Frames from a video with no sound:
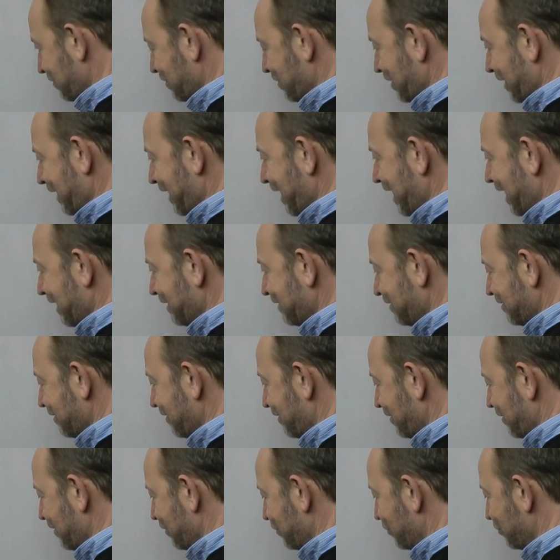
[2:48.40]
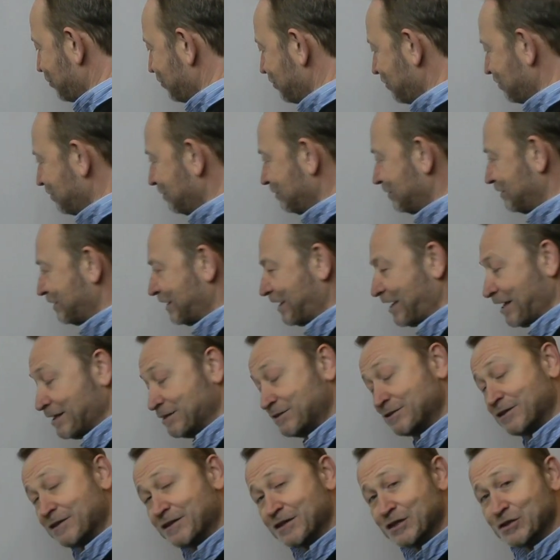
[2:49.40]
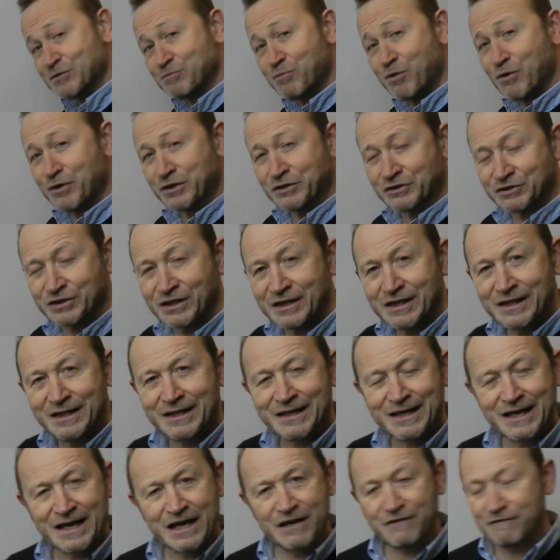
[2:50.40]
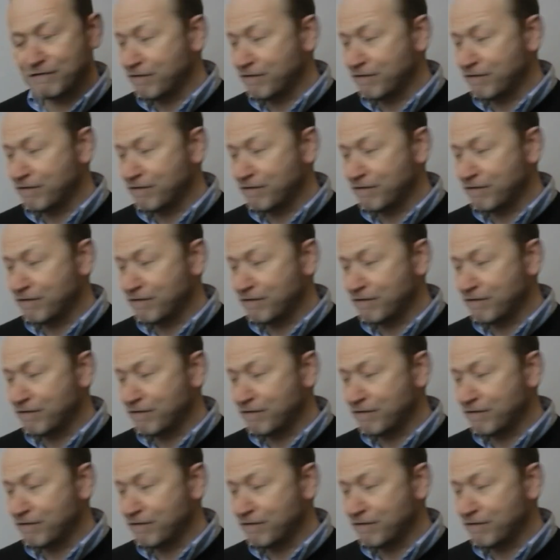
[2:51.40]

to get to this to get to this point. In